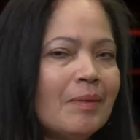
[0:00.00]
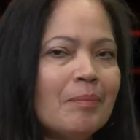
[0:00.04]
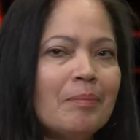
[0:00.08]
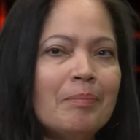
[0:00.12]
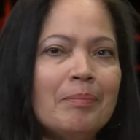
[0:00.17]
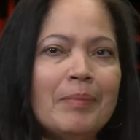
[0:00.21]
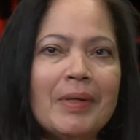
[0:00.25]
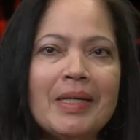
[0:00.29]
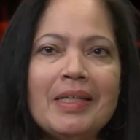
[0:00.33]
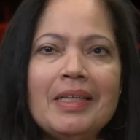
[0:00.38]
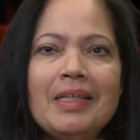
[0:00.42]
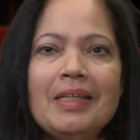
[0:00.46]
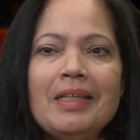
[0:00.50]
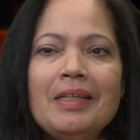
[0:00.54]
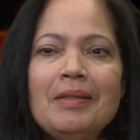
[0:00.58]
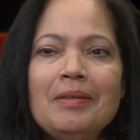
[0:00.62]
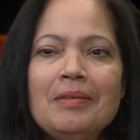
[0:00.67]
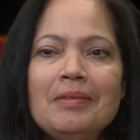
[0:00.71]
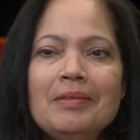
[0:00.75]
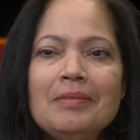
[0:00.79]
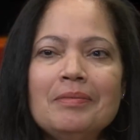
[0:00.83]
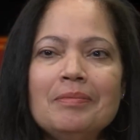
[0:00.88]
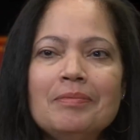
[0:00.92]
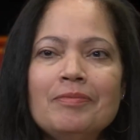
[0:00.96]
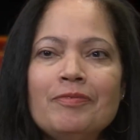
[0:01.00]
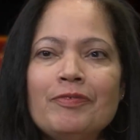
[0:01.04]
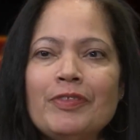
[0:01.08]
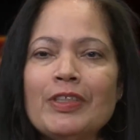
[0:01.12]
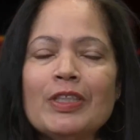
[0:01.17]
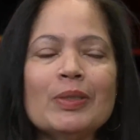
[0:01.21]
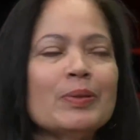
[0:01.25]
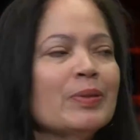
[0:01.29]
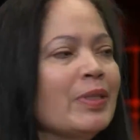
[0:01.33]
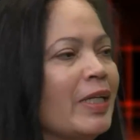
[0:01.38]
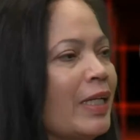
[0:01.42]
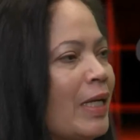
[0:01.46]
Many
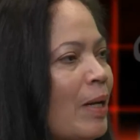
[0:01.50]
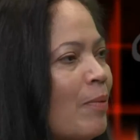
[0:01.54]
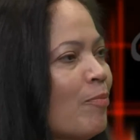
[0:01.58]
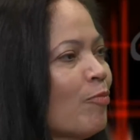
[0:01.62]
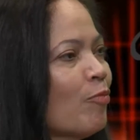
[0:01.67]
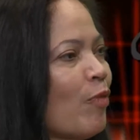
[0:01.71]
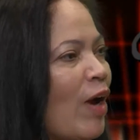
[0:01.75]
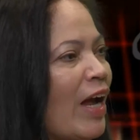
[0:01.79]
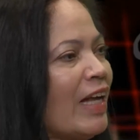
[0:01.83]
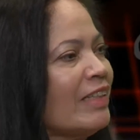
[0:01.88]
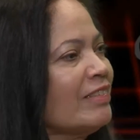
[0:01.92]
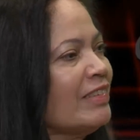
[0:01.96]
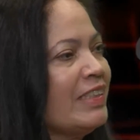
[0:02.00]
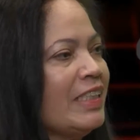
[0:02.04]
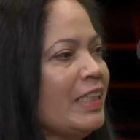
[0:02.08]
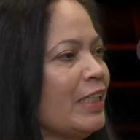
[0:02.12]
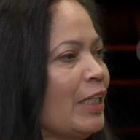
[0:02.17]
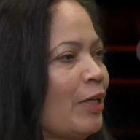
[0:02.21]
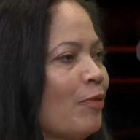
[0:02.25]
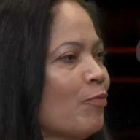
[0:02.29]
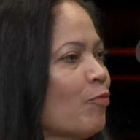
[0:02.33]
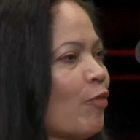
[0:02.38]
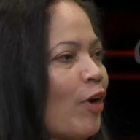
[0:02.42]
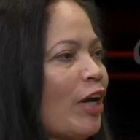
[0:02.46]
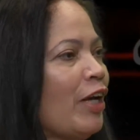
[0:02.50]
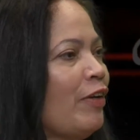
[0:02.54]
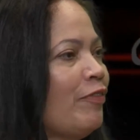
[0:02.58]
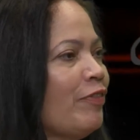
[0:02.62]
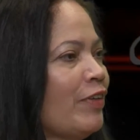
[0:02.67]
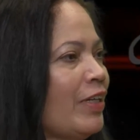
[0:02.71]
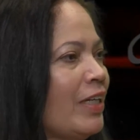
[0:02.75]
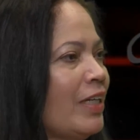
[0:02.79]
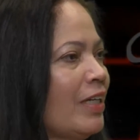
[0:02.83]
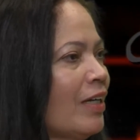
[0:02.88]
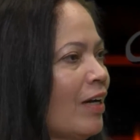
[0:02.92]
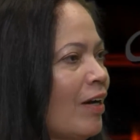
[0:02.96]
feel that I'm ranting and
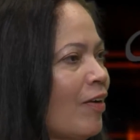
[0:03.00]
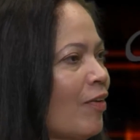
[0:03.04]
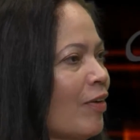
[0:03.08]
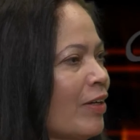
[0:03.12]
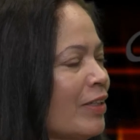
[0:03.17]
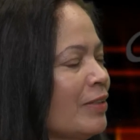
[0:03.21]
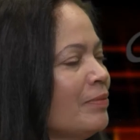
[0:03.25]
raving on.